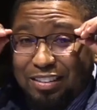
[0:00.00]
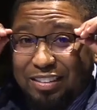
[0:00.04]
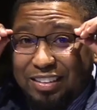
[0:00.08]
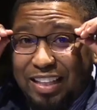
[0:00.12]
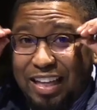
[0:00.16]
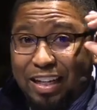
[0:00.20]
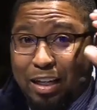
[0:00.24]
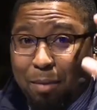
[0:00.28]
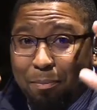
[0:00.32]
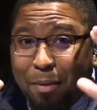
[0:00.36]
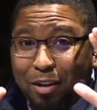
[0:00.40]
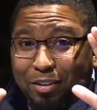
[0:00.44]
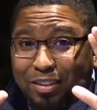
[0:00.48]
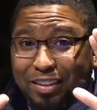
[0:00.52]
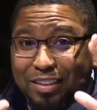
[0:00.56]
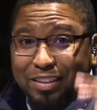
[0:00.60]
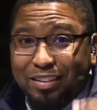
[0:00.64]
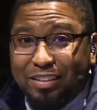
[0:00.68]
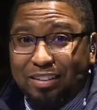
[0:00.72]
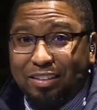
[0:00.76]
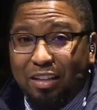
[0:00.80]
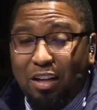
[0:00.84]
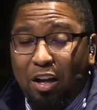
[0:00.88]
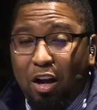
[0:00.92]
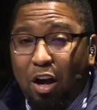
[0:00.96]
Think about
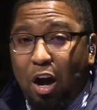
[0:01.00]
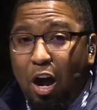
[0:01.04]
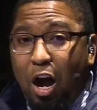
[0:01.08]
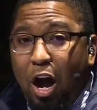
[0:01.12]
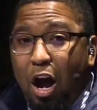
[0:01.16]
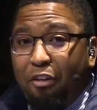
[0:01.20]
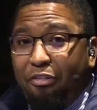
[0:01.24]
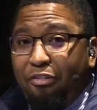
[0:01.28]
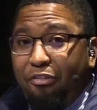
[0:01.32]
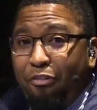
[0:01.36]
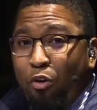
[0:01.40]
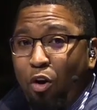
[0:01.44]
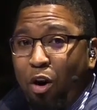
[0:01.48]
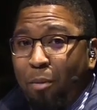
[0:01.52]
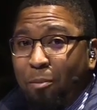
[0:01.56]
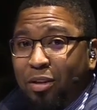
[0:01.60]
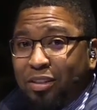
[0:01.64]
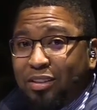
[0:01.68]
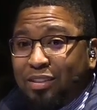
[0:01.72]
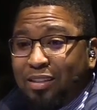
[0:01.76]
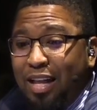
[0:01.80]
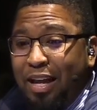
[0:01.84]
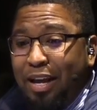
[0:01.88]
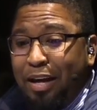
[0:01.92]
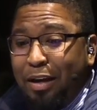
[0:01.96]
this. A former
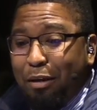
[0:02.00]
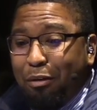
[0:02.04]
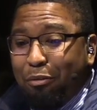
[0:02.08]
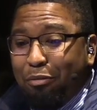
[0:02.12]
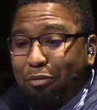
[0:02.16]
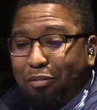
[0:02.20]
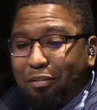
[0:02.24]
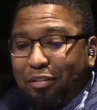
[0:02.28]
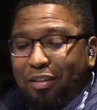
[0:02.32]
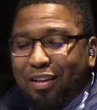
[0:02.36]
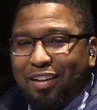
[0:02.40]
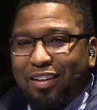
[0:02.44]
slave